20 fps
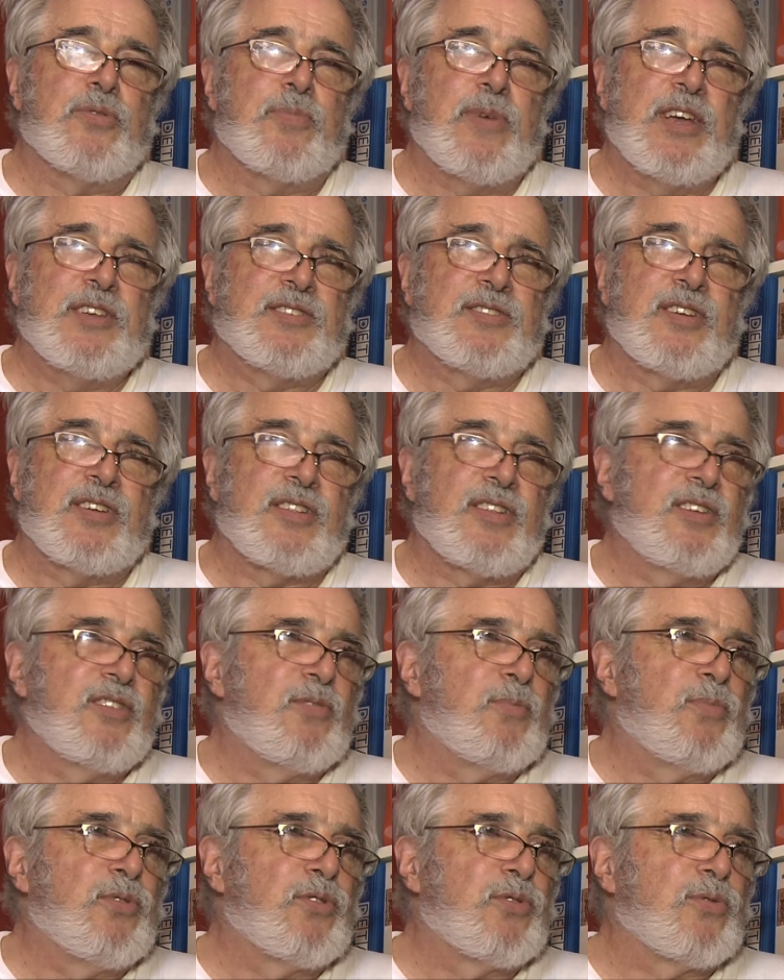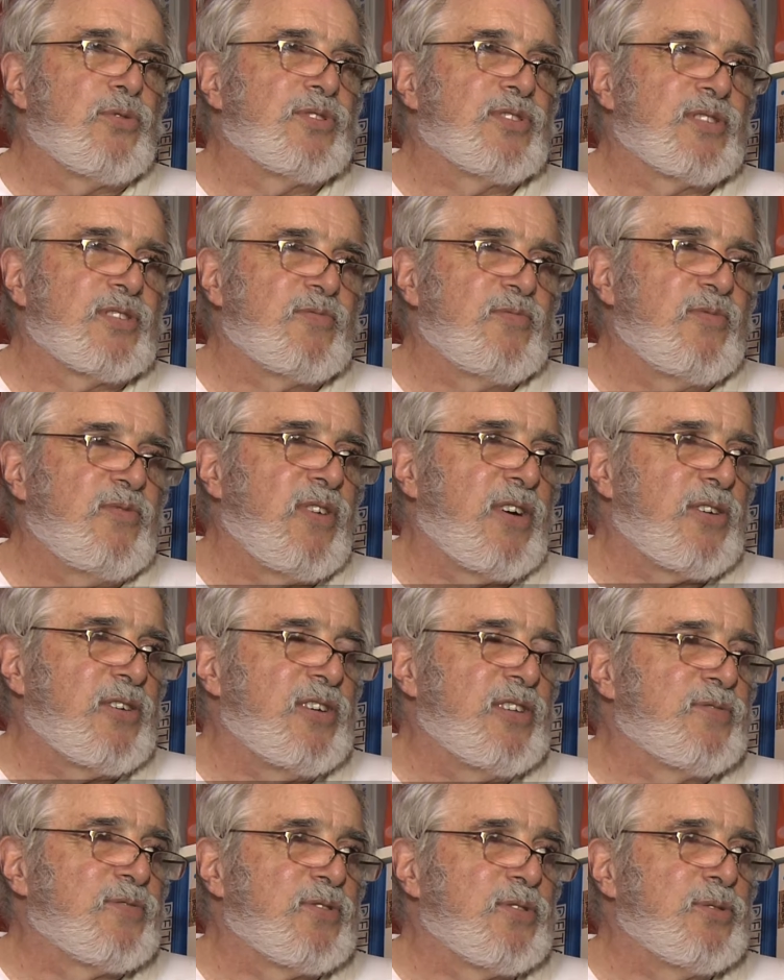Basically, the book was very
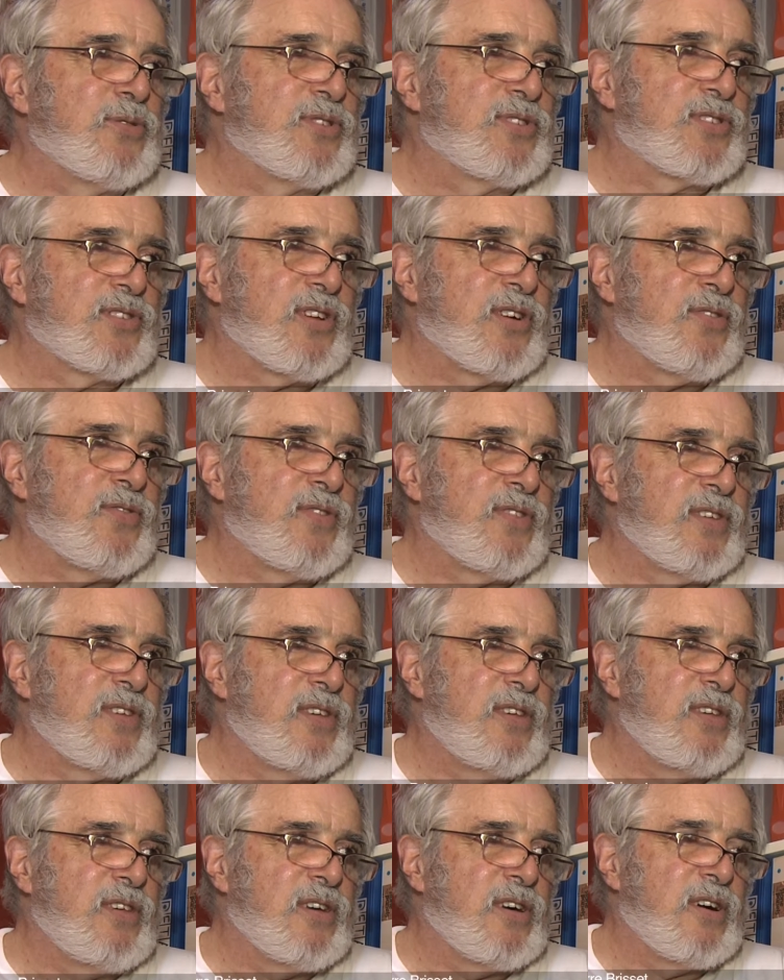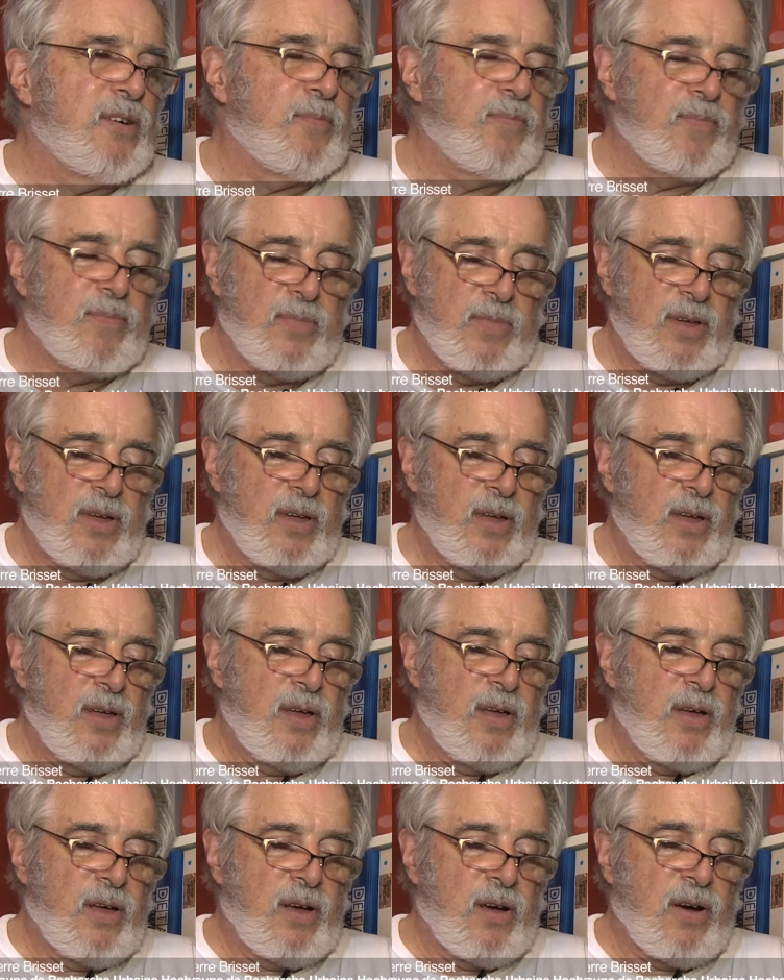influenced on the
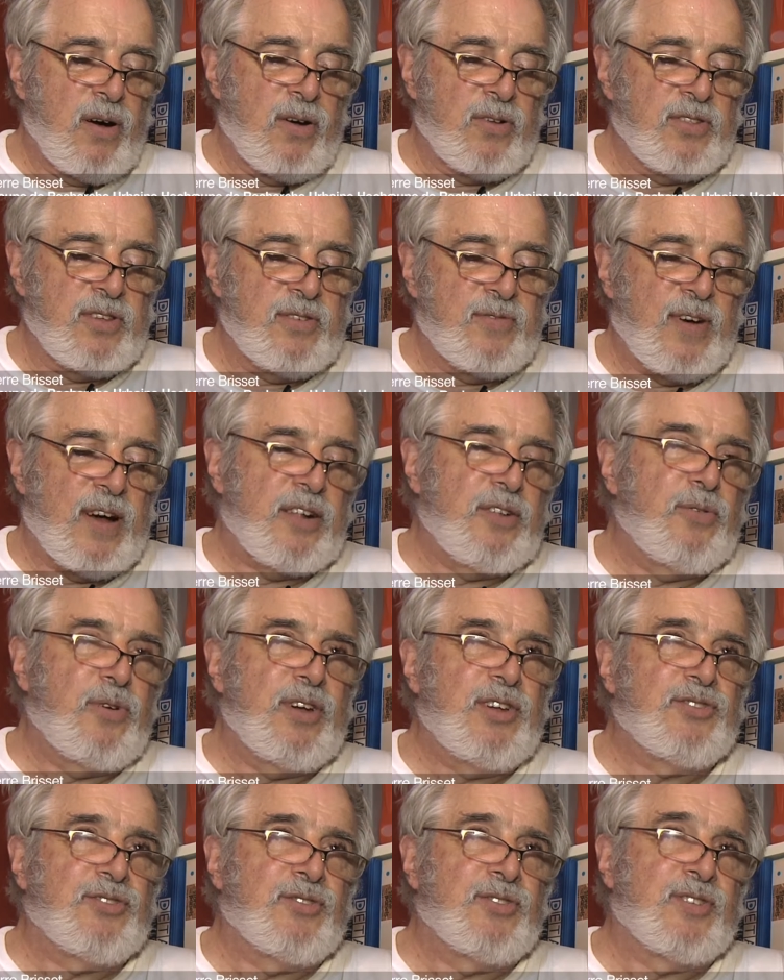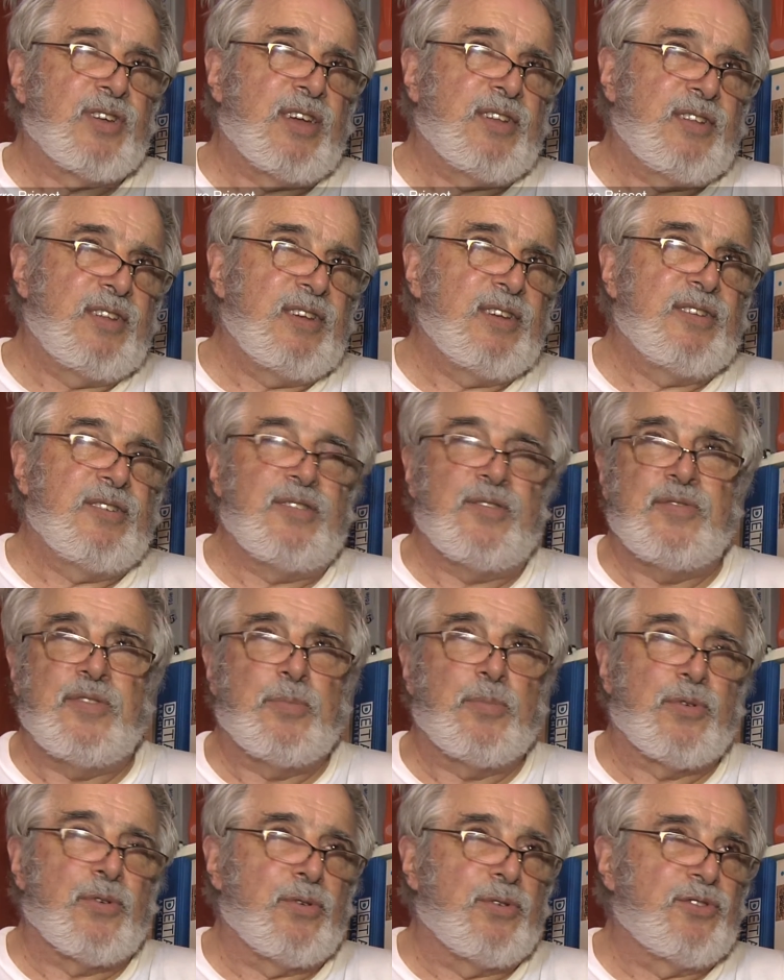evaluations I did of the
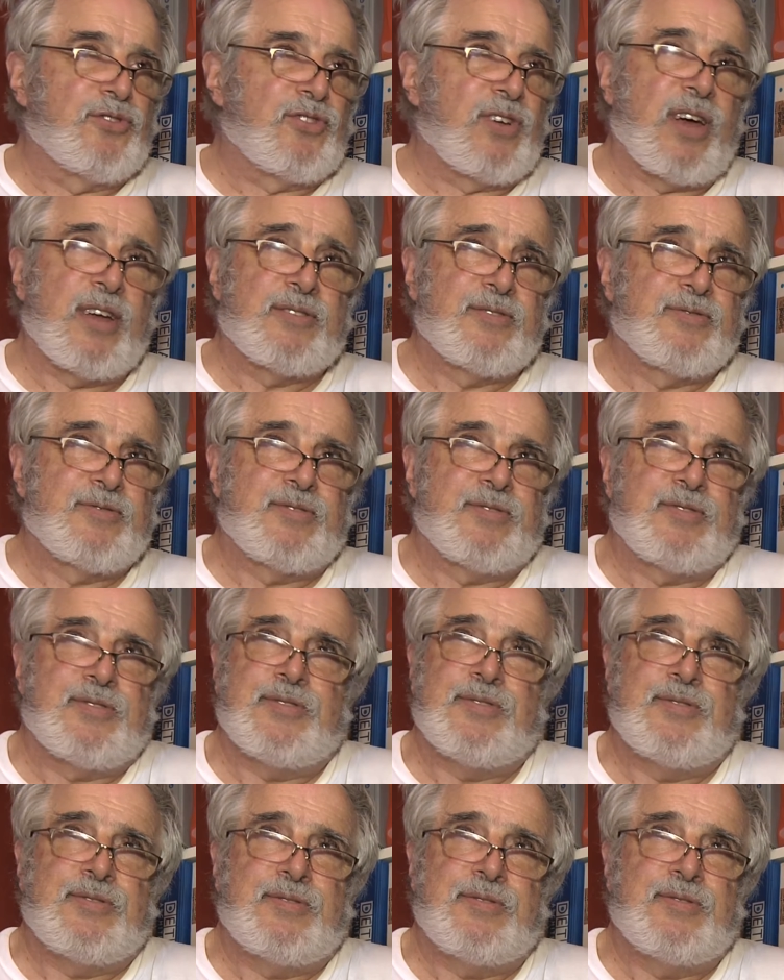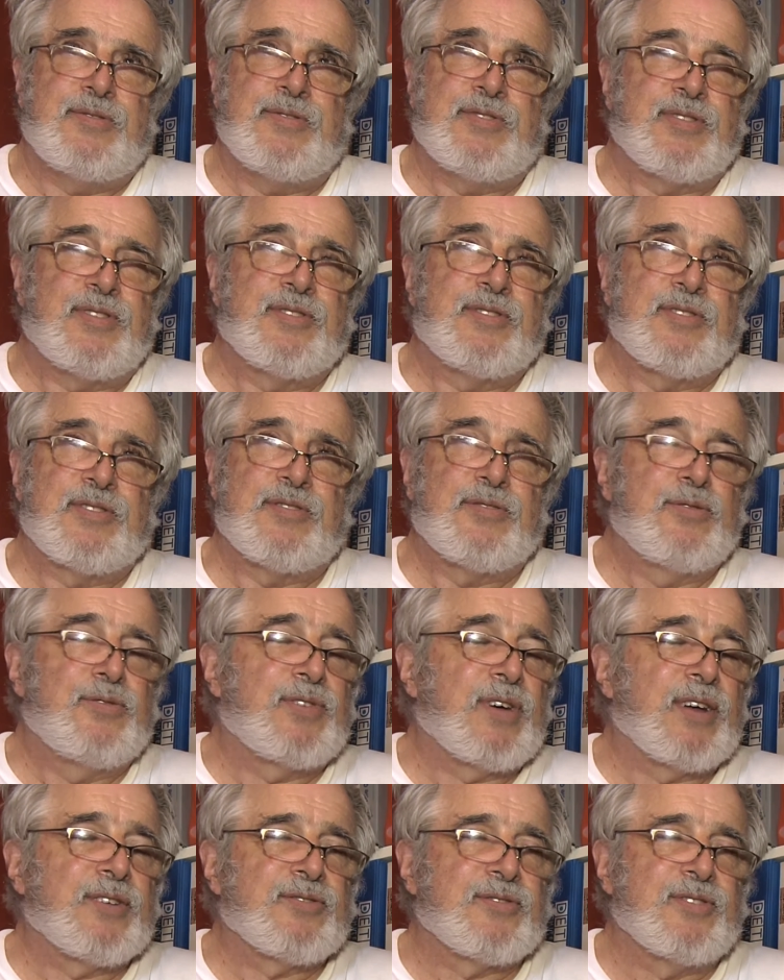project since
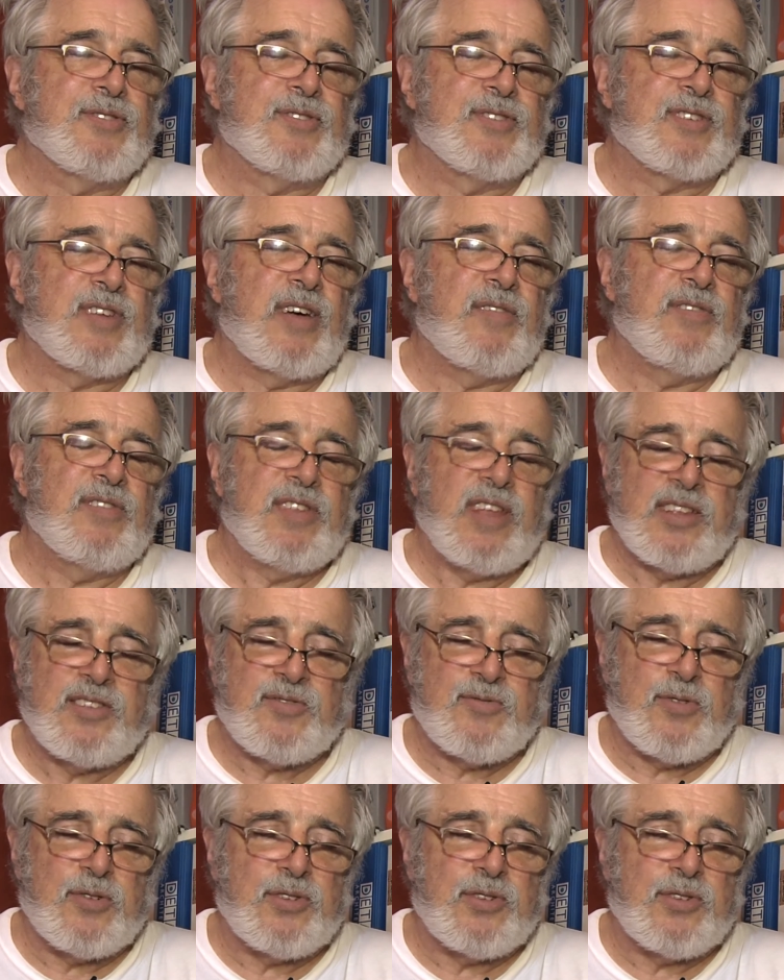2007. That's for